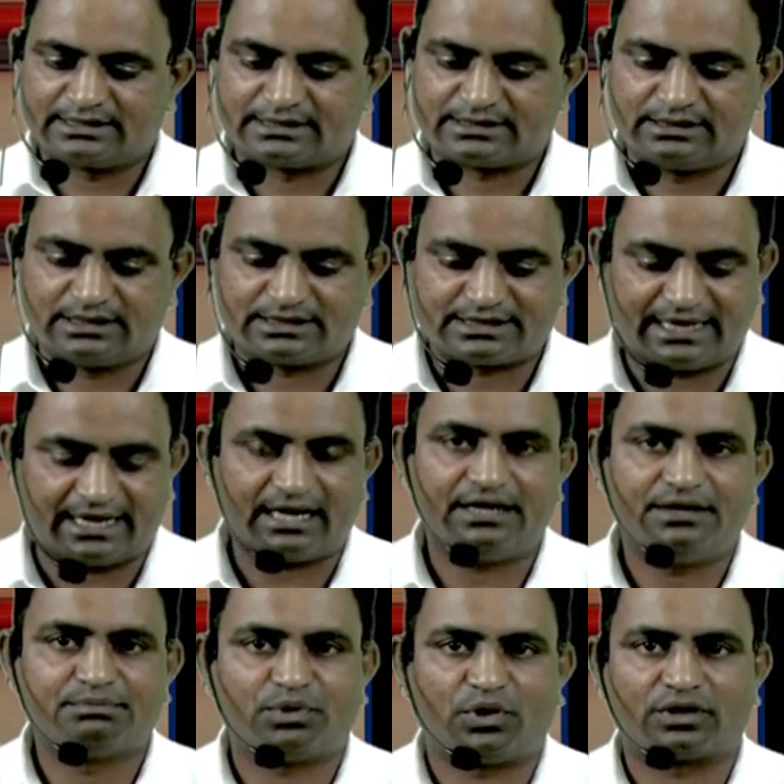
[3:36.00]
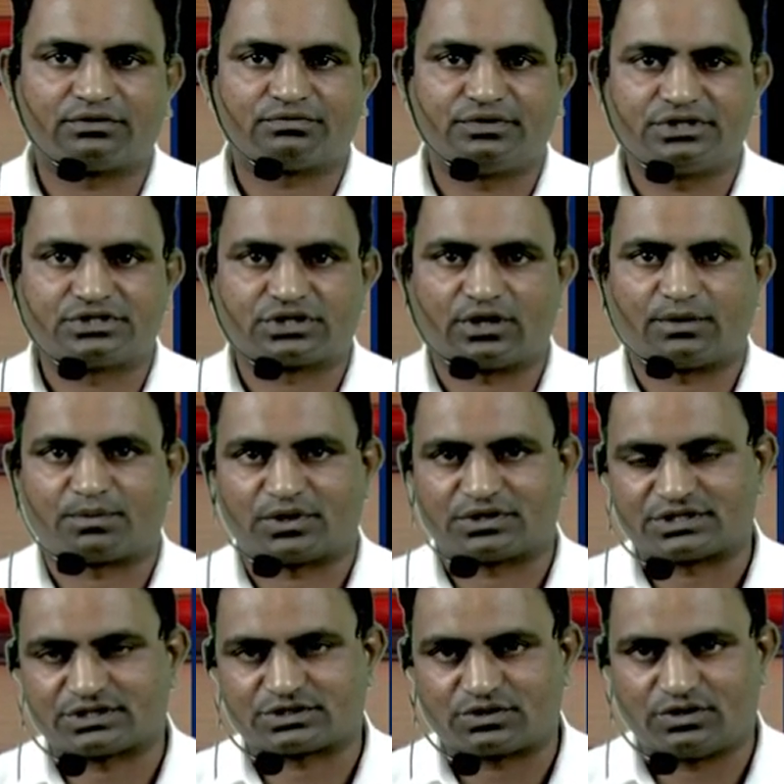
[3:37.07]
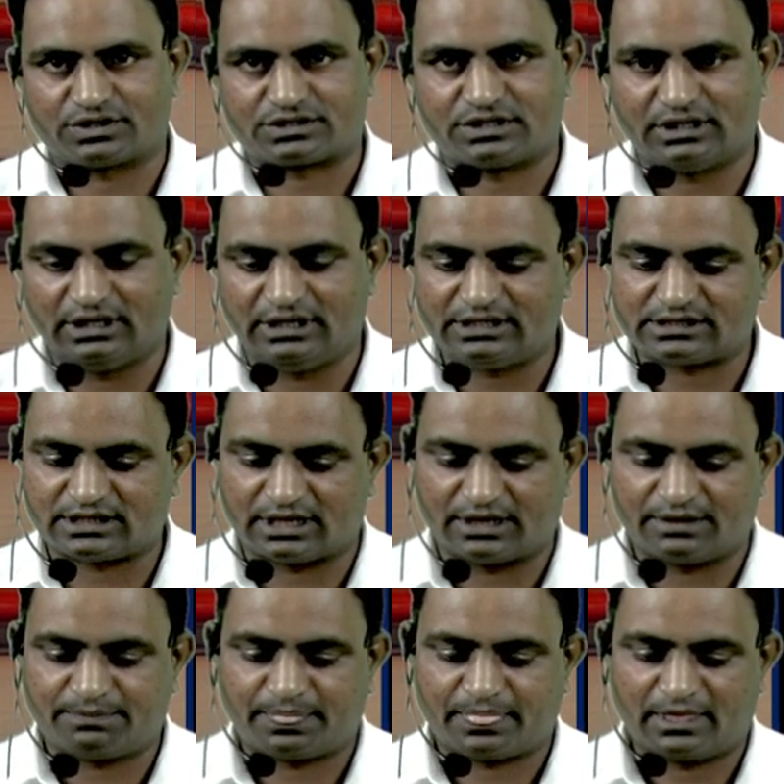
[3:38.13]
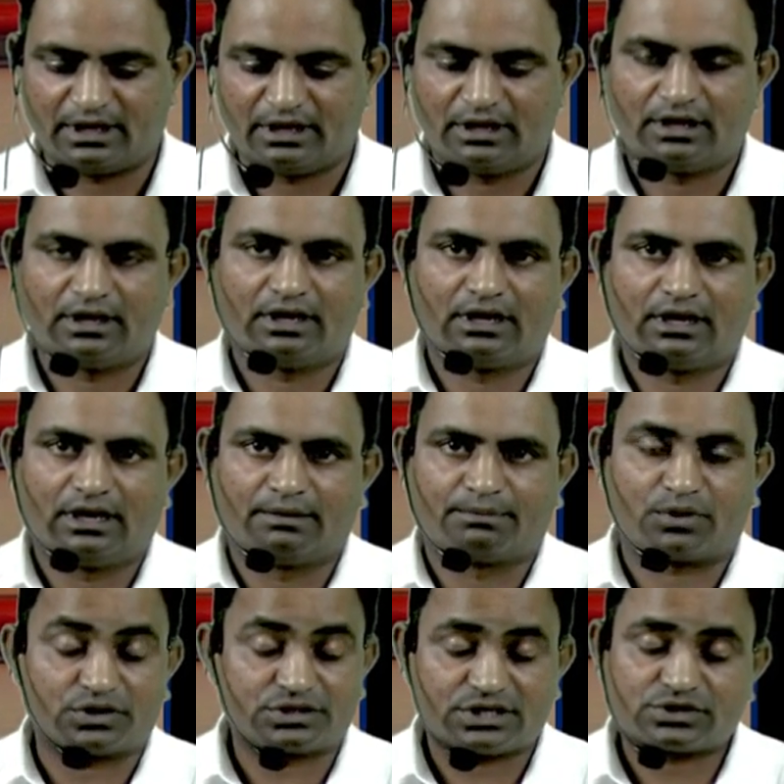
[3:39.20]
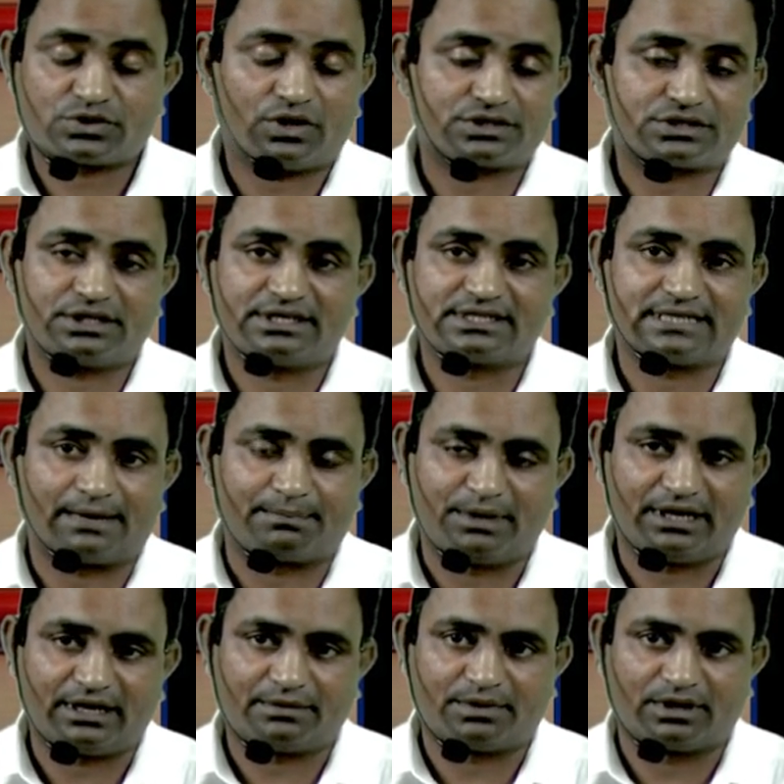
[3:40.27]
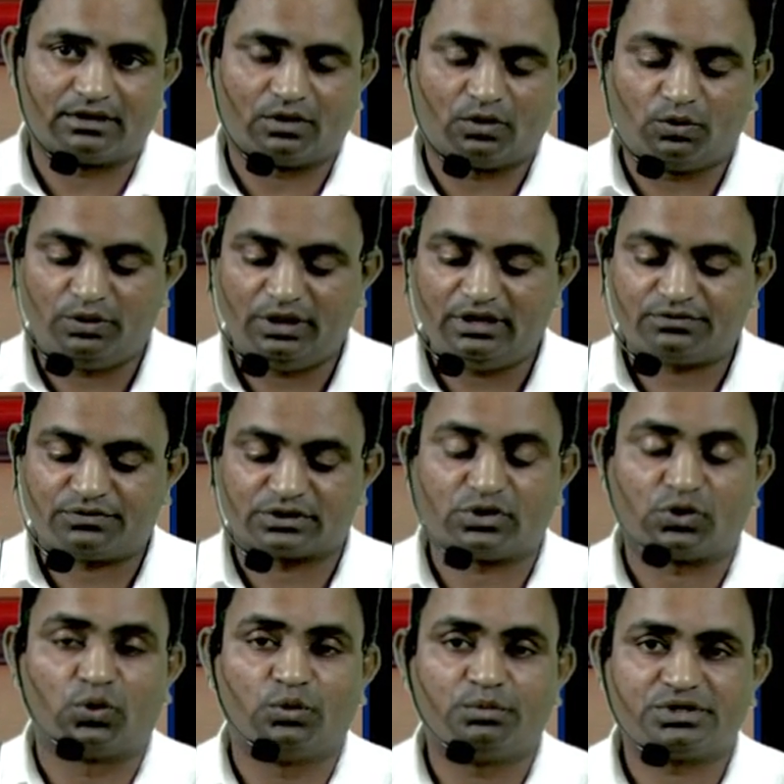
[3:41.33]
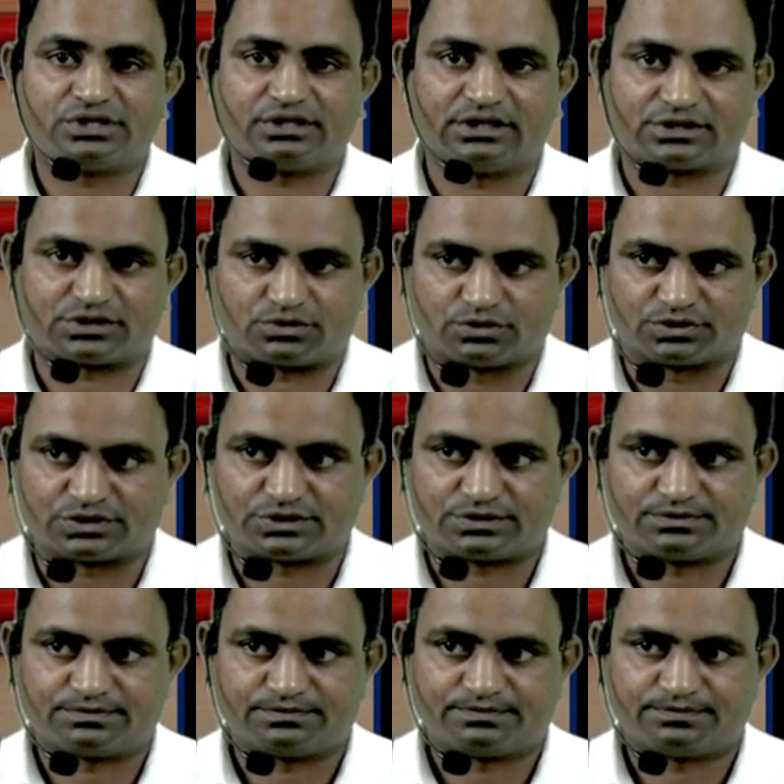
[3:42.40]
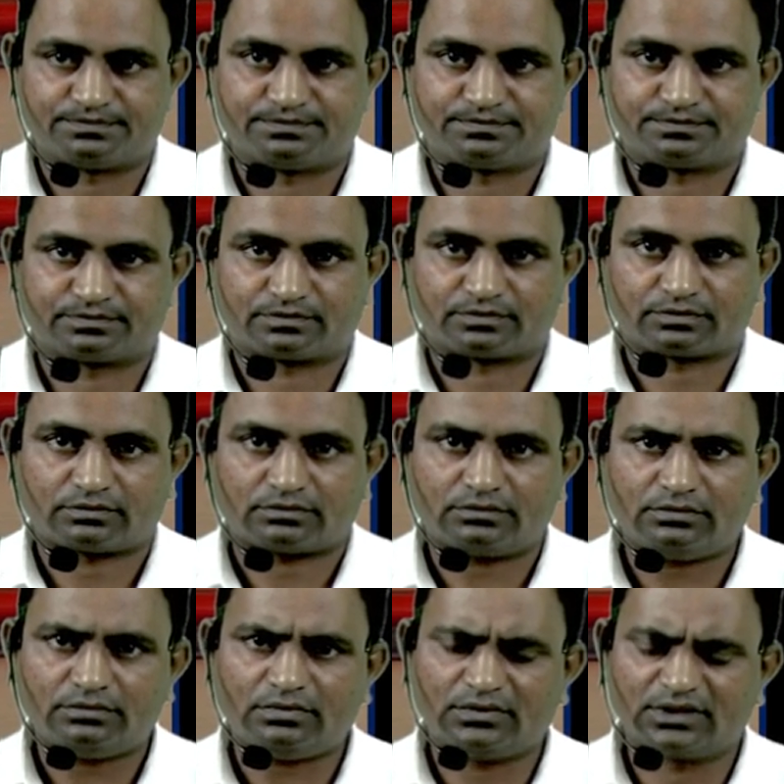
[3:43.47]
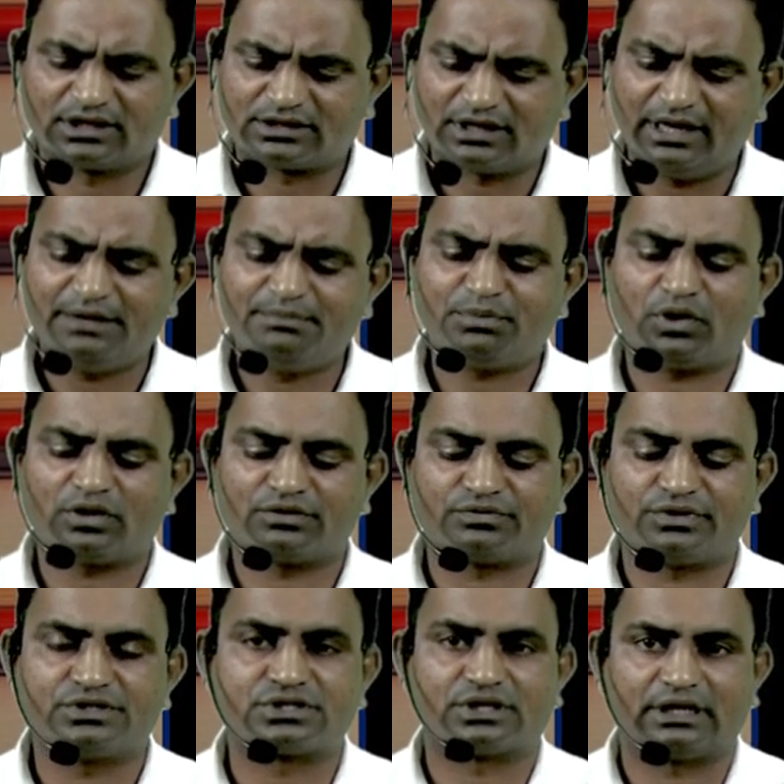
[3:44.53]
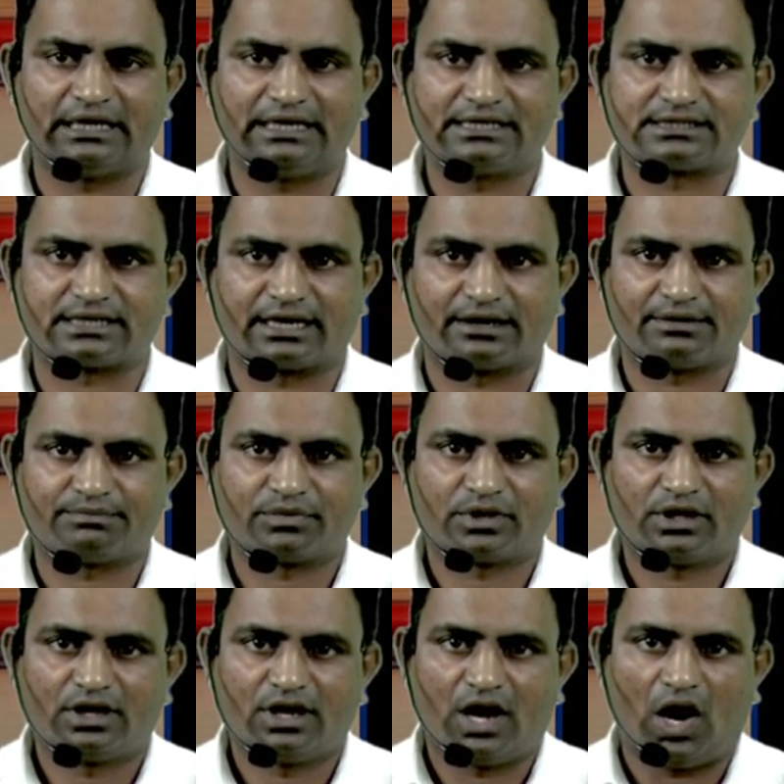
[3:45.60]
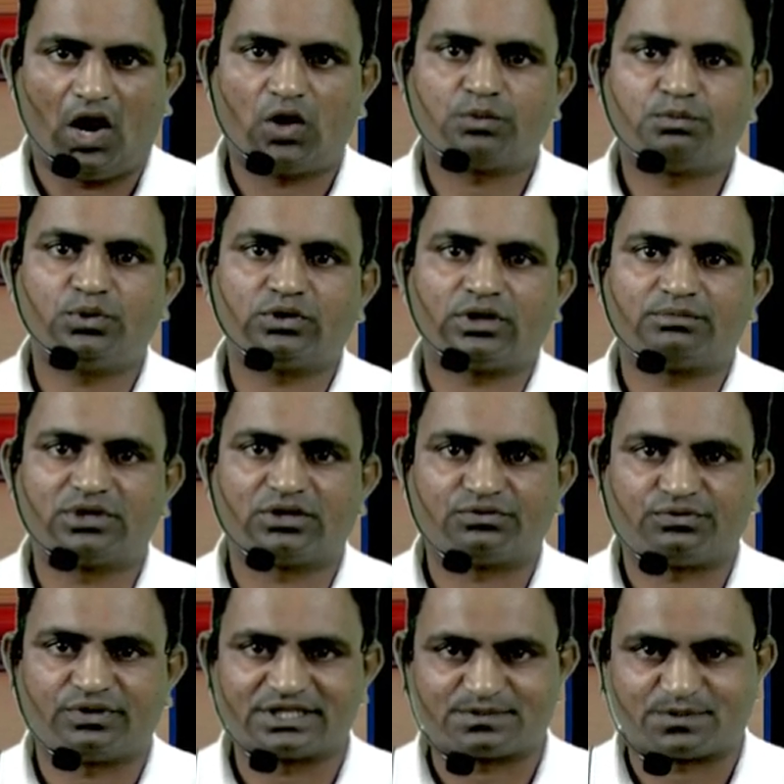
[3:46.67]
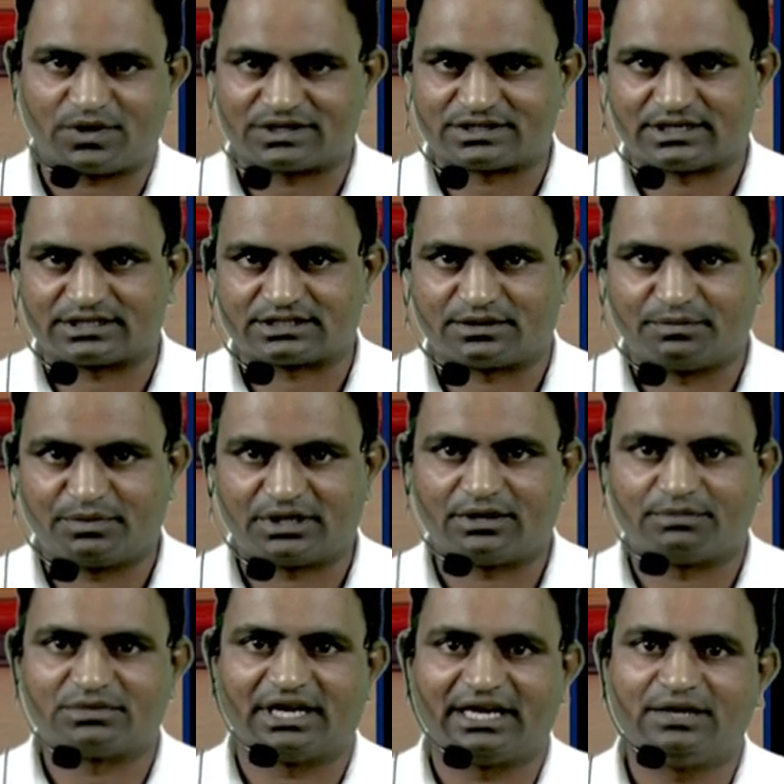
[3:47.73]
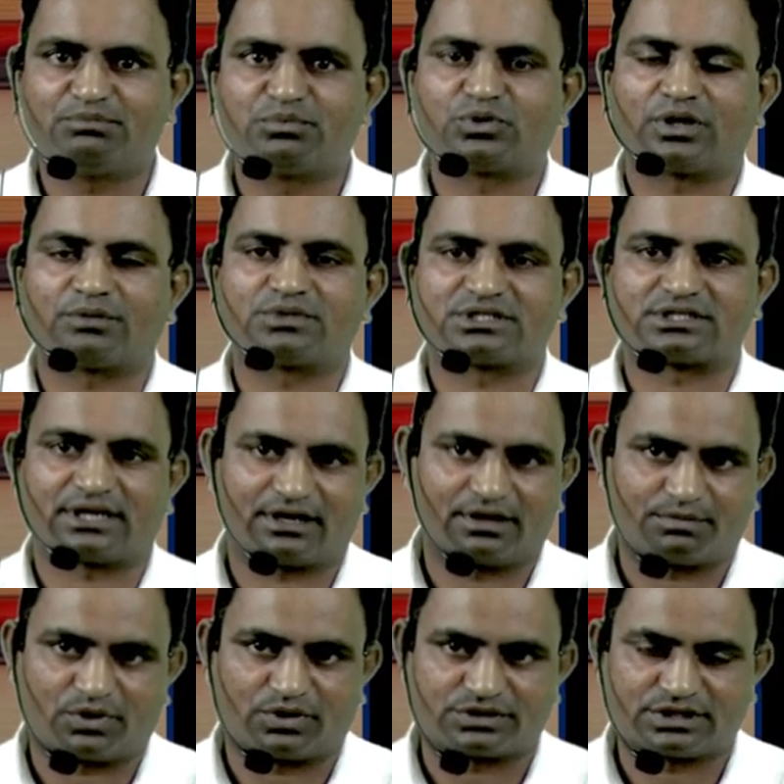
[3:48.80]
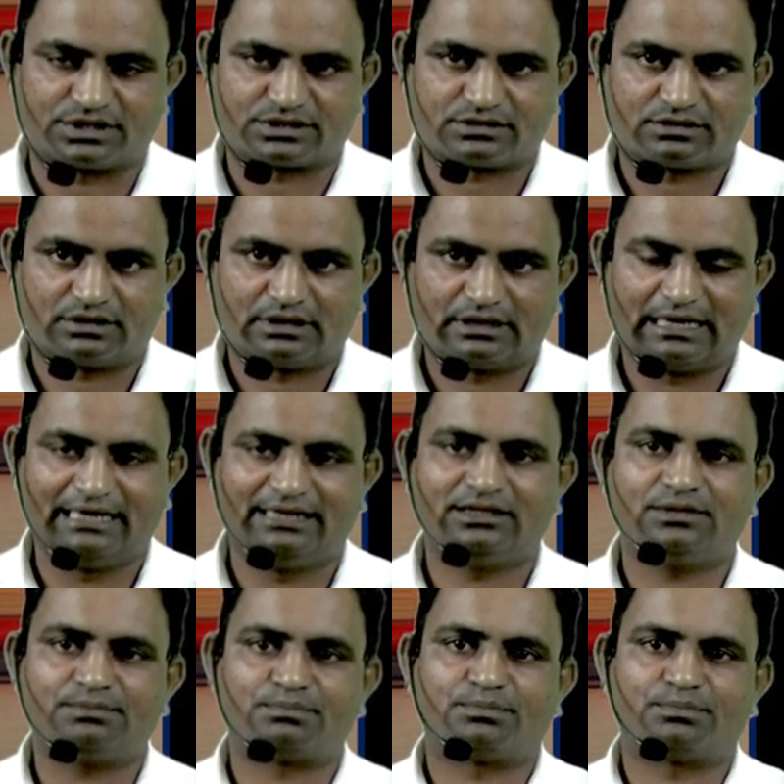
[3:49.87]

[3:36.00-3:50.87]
the second important feature of process costing is a process costing is applicable only for the homogeneous goods the third important feature is a output of the first process become the input of the second process in the